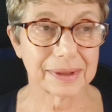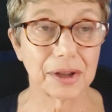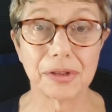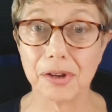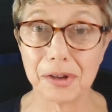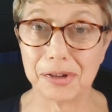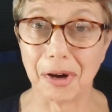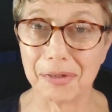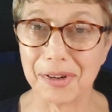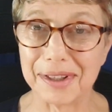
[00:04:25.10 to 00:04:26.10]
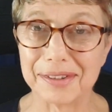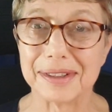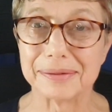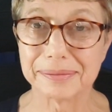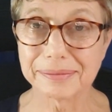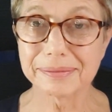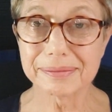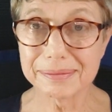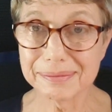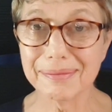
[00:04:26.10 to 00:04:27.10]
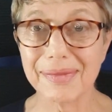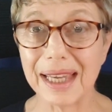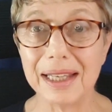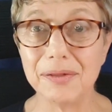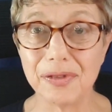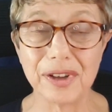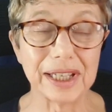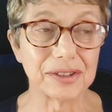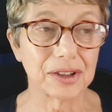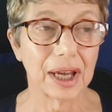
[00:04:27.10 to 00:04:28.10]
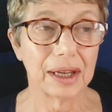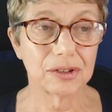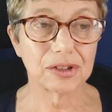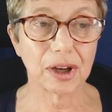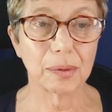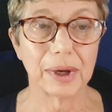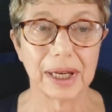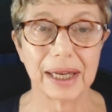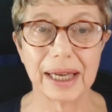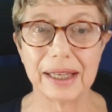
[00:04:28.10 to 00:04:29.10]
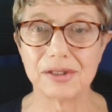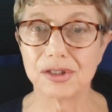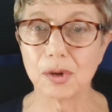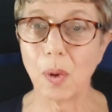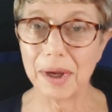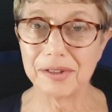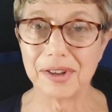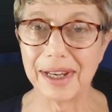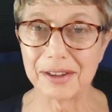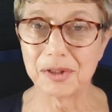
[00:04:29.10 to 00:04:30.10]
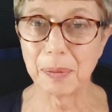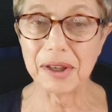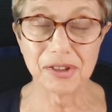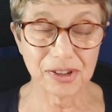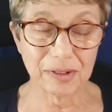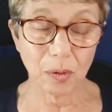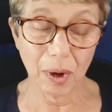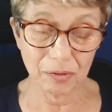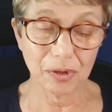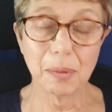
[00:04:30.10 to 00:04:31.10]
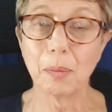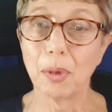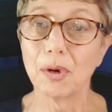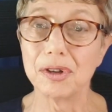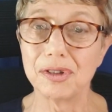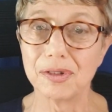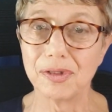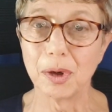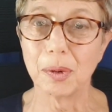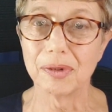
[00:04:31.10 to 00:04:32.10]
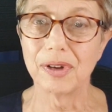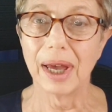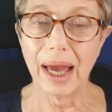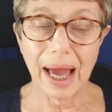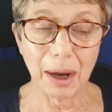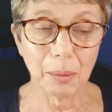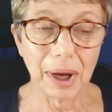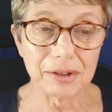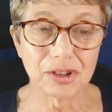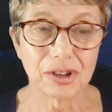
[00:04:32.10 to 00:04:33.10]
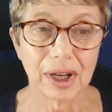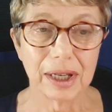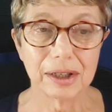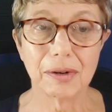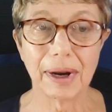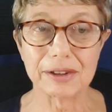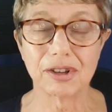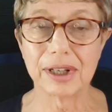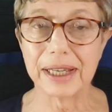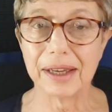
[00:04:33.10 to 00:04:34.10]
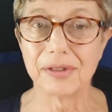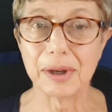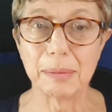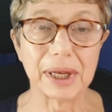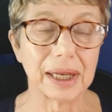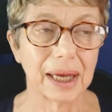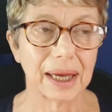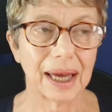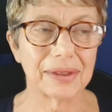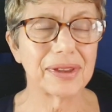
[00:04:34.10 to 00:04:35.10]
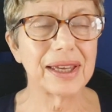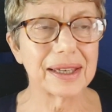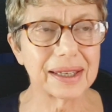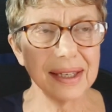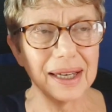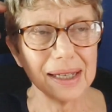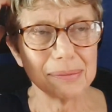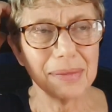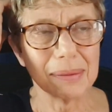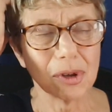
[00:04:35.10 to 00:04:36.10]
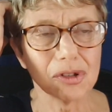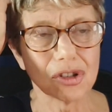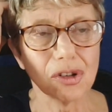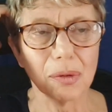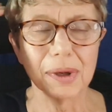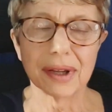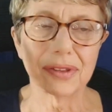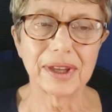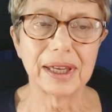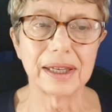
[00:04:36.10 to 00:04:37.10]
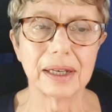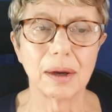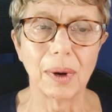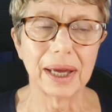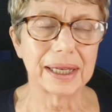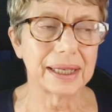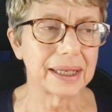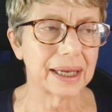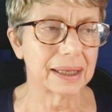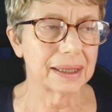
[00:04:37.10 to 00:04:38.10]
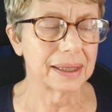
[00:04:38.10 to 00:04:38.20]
a third of it in fees. So it's quite an expensive one from a point of view of how much you're actually giving me. I think, um, I'm not sure, but I think, you know, I,